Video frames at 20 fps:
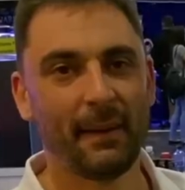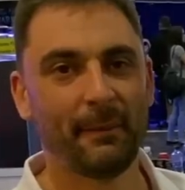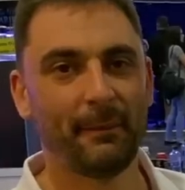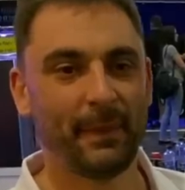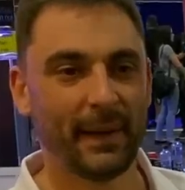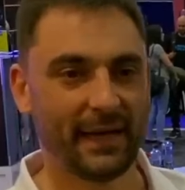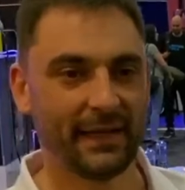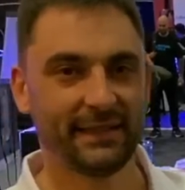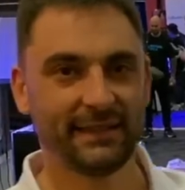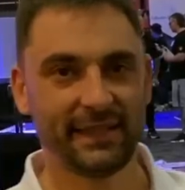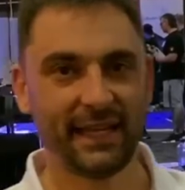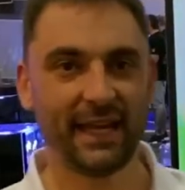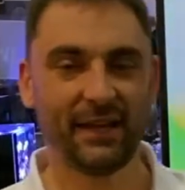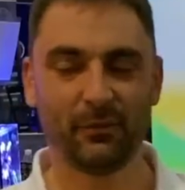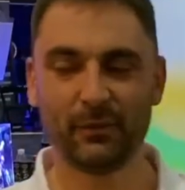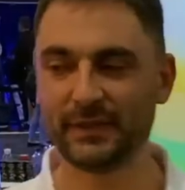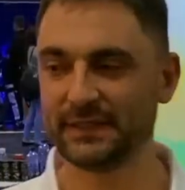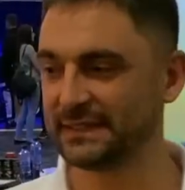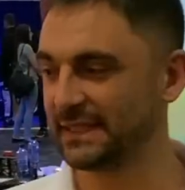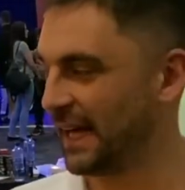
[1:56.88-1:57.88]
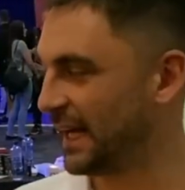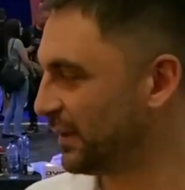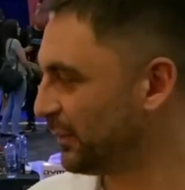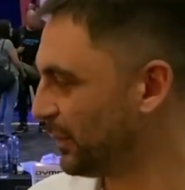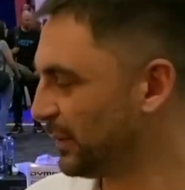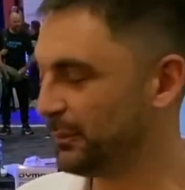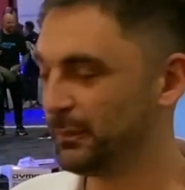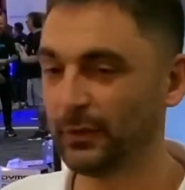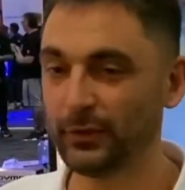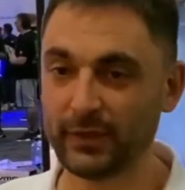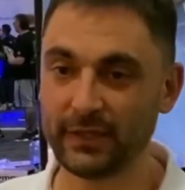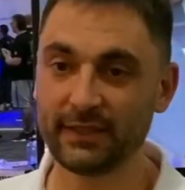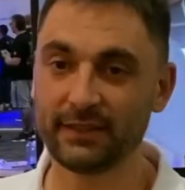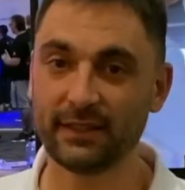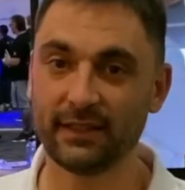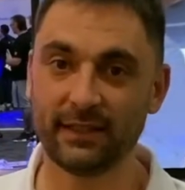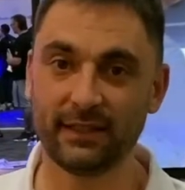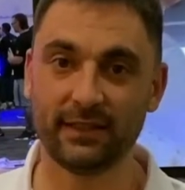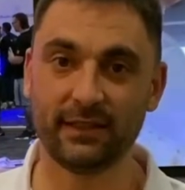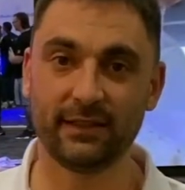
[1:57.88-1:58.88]
but yeah, we started with building
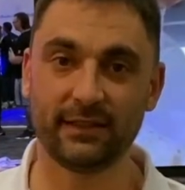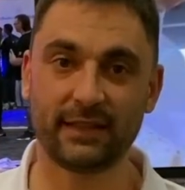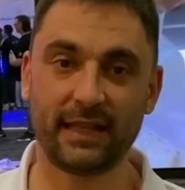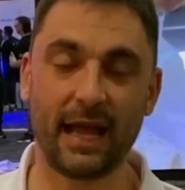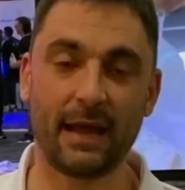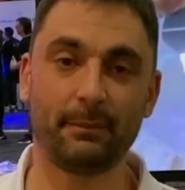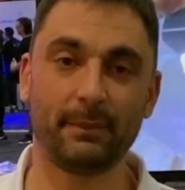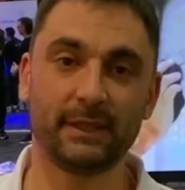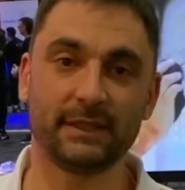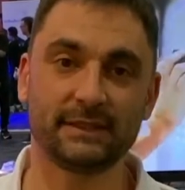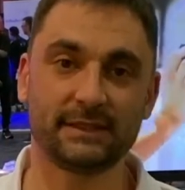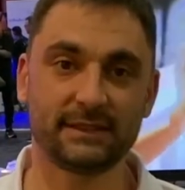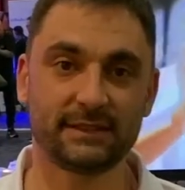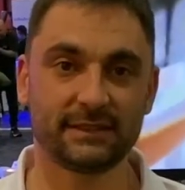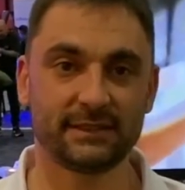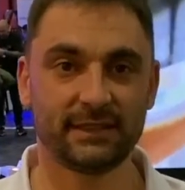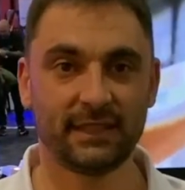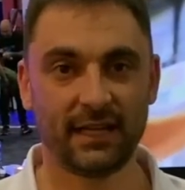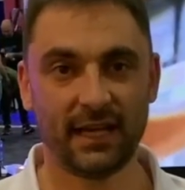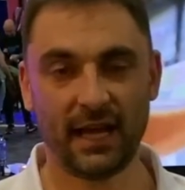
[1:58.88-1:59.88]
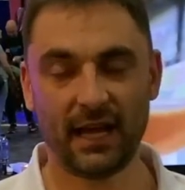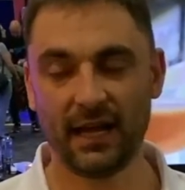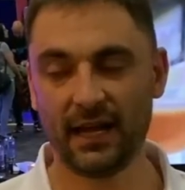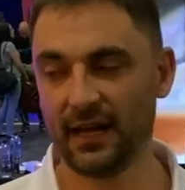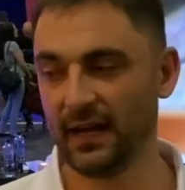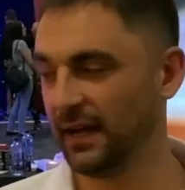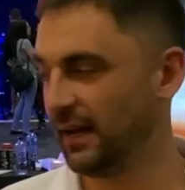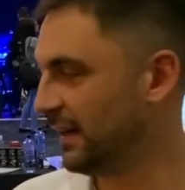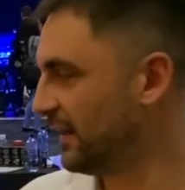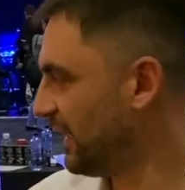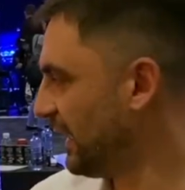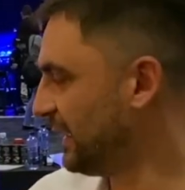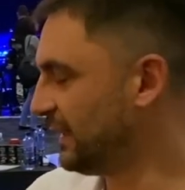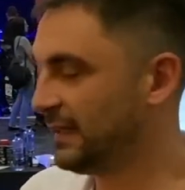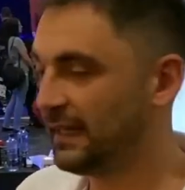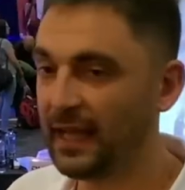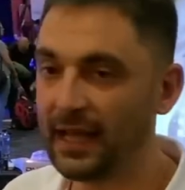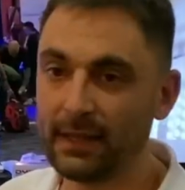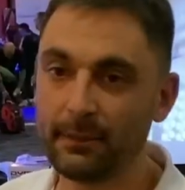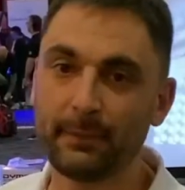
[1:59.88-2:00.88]
the cabinets uh, and
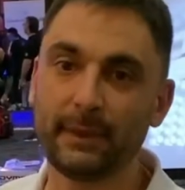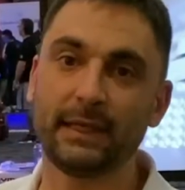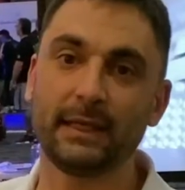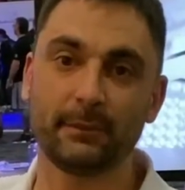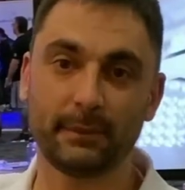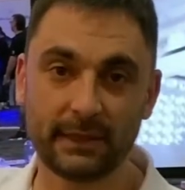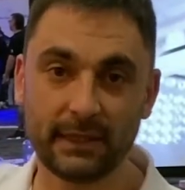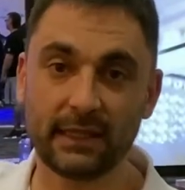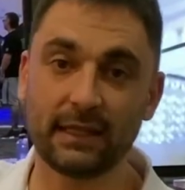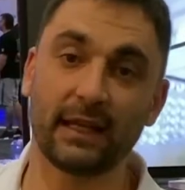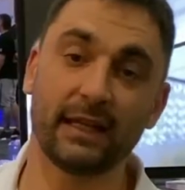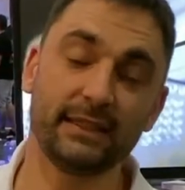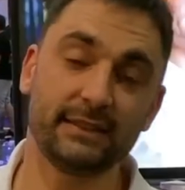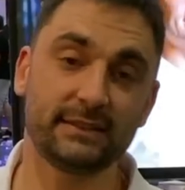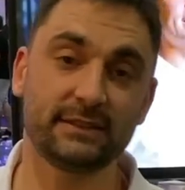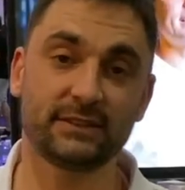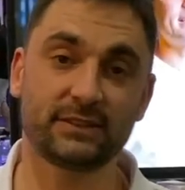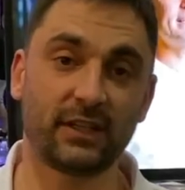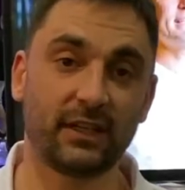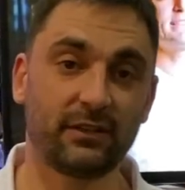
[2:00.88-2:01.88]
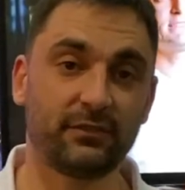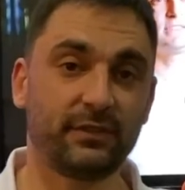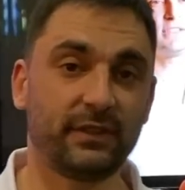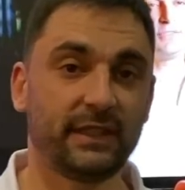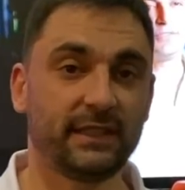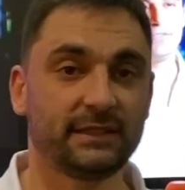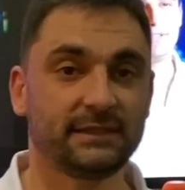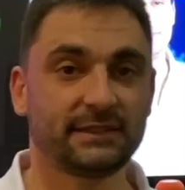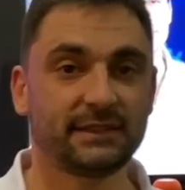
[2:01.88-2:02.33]
the aluminium and the glazing side of things.